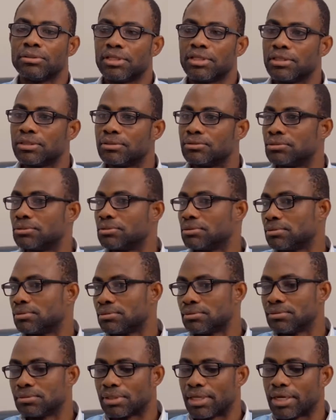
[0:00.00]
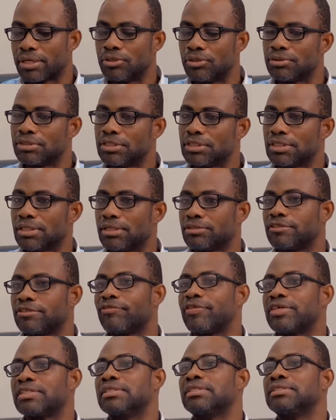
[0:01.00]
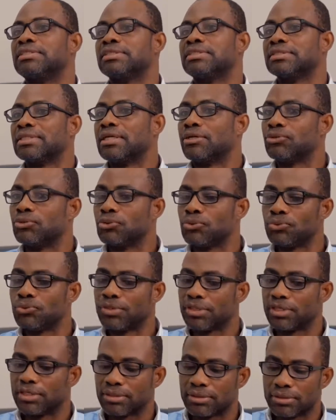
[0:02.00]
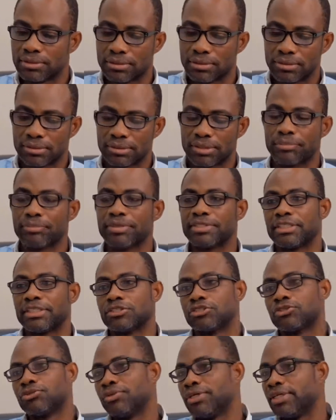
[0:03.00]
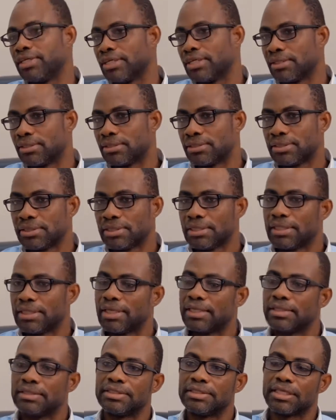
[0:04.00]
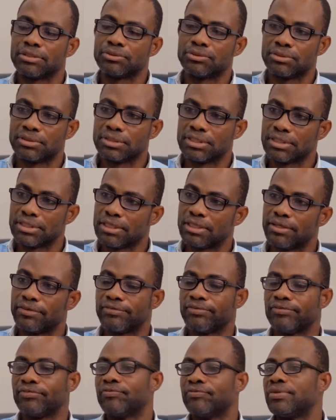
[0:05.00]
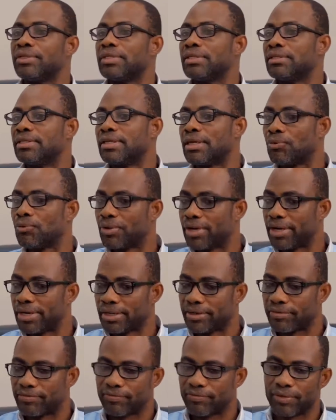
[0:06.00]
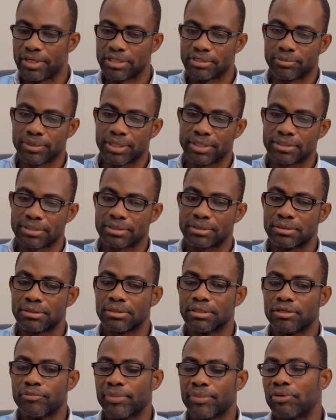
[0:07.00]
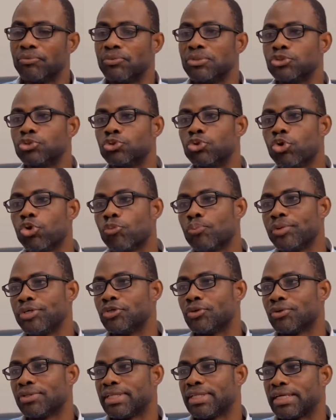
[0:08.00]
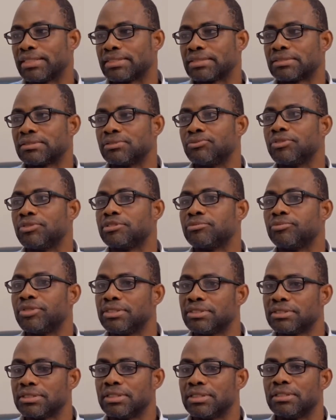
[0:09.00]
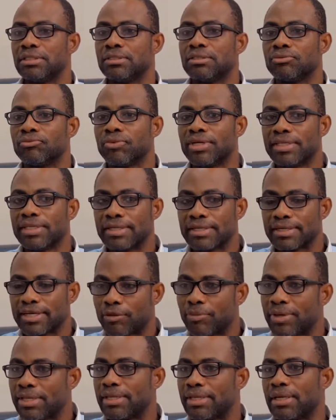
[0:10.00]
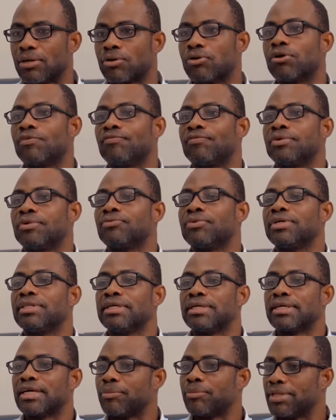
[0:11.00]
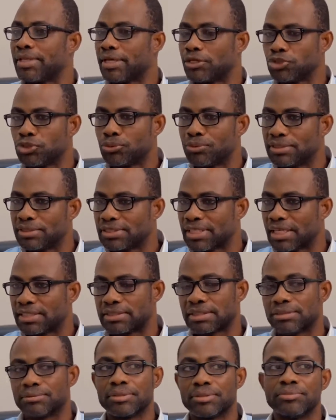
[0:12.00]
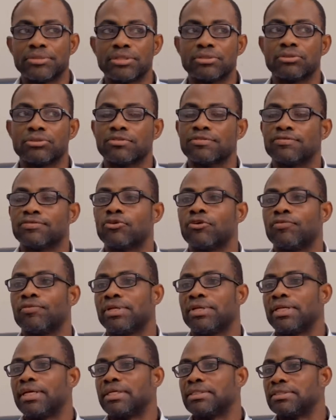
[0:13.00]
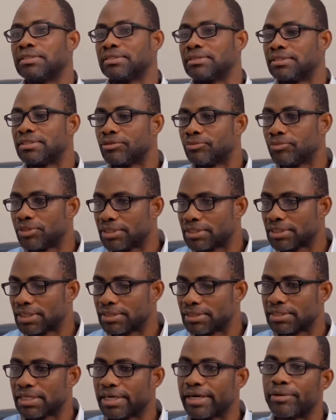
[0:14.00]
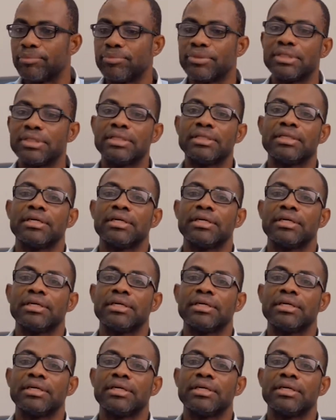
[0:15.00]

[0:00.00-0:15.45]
I noticed a lot of facilities now do the temperature screening and check to see if they are wearing a face mask. But we should go beyond that, which means when they come and they are coughing, when they come and they are showing signs and symptoms of COVID-19, temperature is up,